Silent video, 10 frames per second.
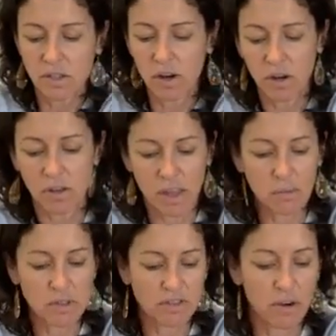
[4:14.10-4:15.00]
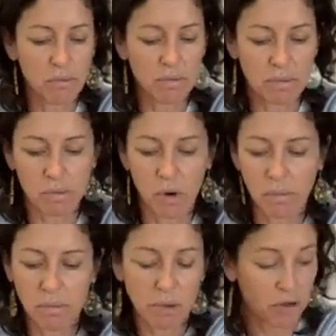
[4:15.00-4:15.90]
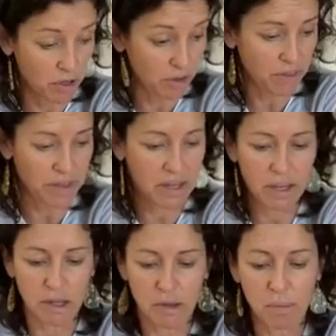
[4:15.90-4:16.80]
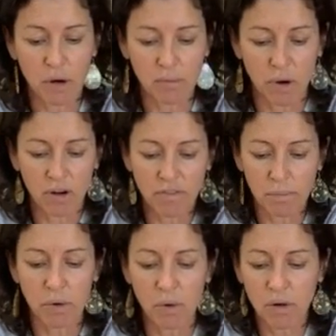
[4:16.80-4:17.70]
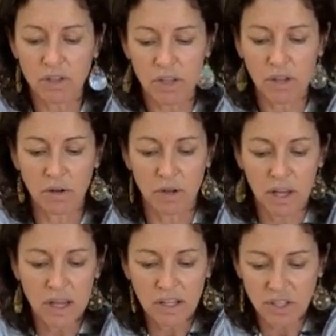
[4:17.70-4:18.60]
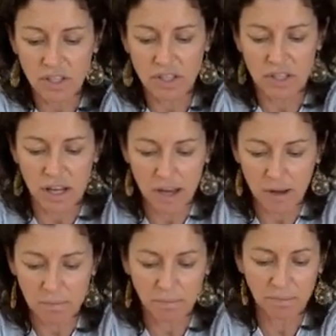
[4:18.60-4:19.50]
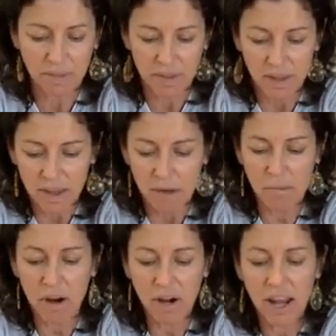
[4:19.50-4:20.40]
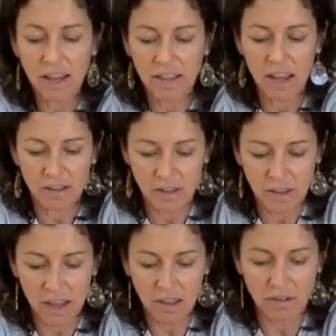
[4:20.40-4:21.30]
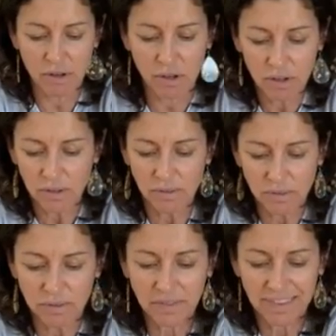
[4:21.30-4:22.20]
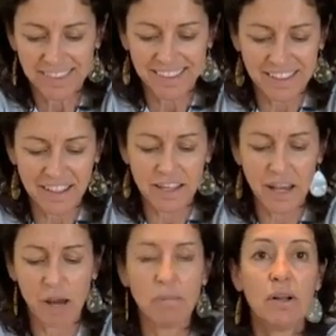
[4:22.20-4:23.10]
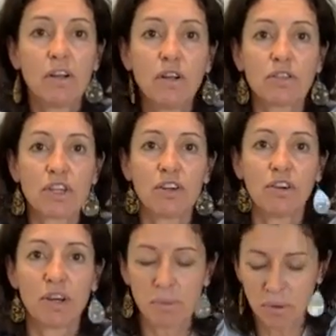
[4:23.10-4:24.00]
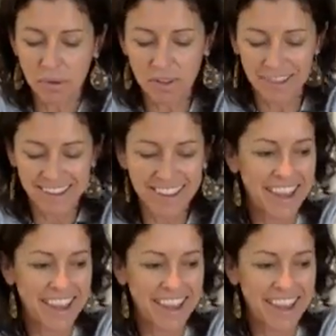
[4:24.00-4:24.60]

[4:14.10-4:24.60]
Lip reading: So that was from what we put on the bottom of the pork. So you just marinate that through. Yum, looks incredible.